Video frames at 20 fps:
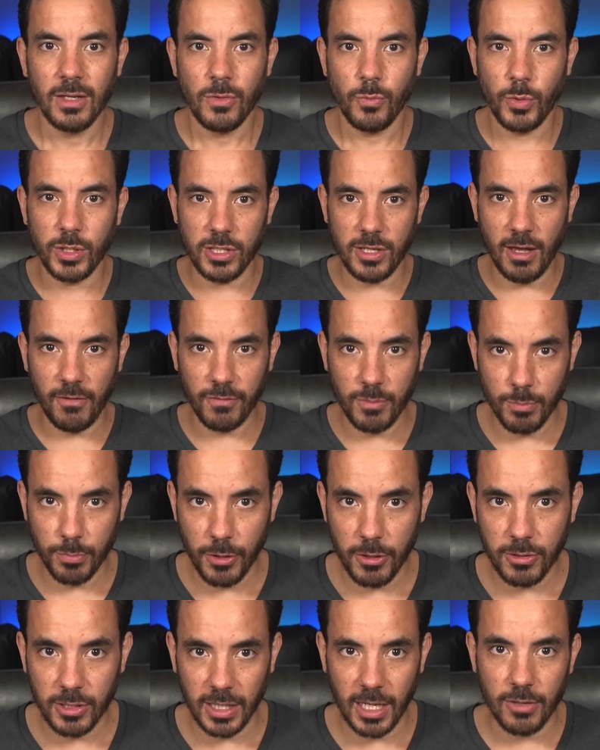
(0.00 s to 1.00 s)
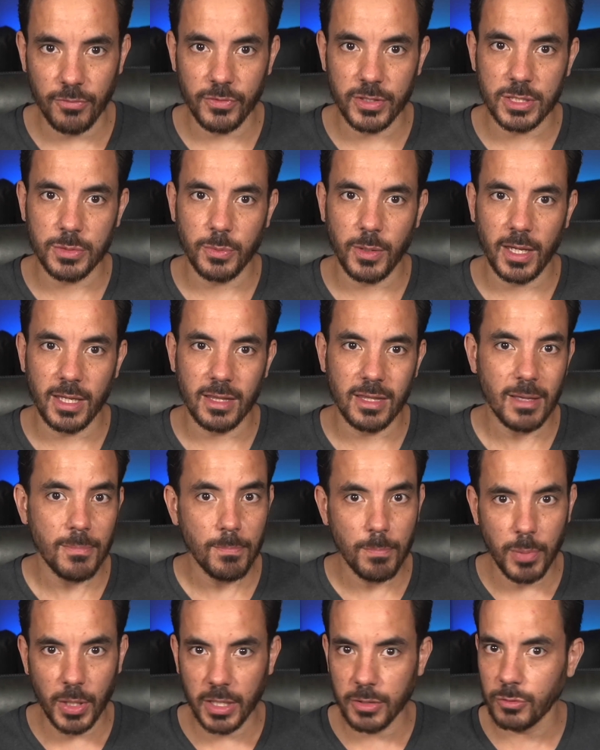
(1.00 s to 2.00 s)
when you have them broken out this way, then
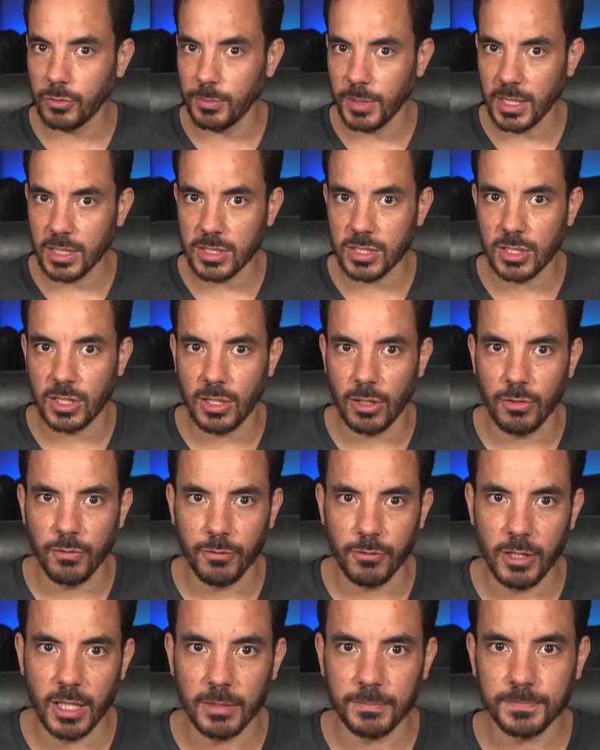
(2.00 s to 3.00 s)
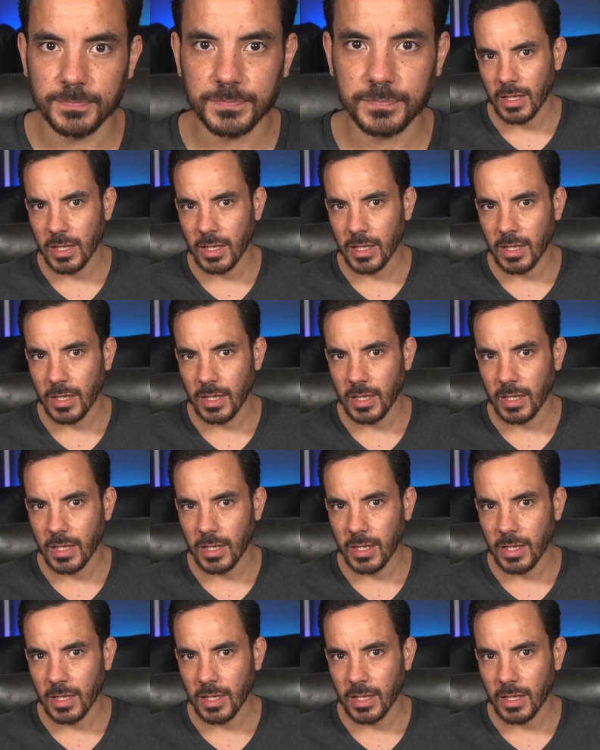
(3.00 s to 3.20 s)
by all means go for it.